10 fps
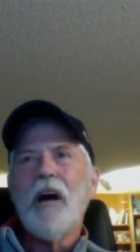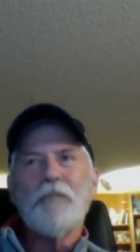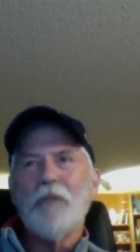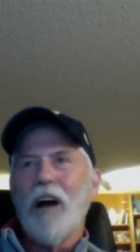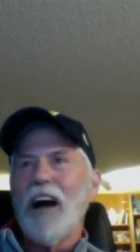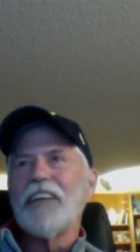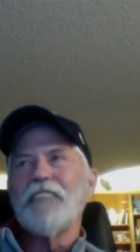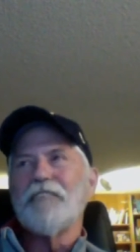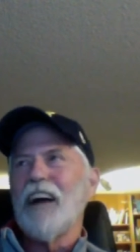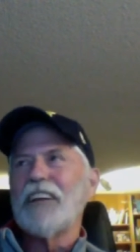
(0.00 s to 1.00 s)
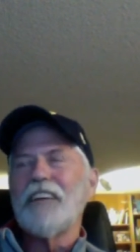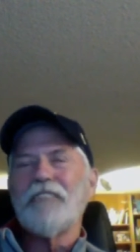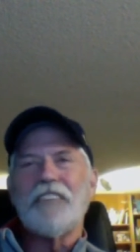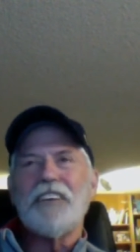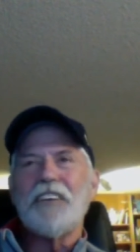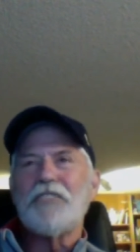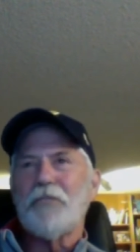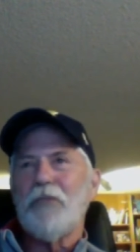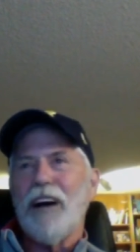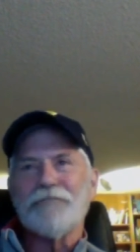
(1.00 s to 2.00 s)
I'd give the teacher
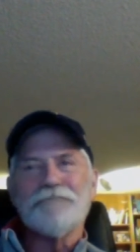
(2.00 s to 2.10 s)
about,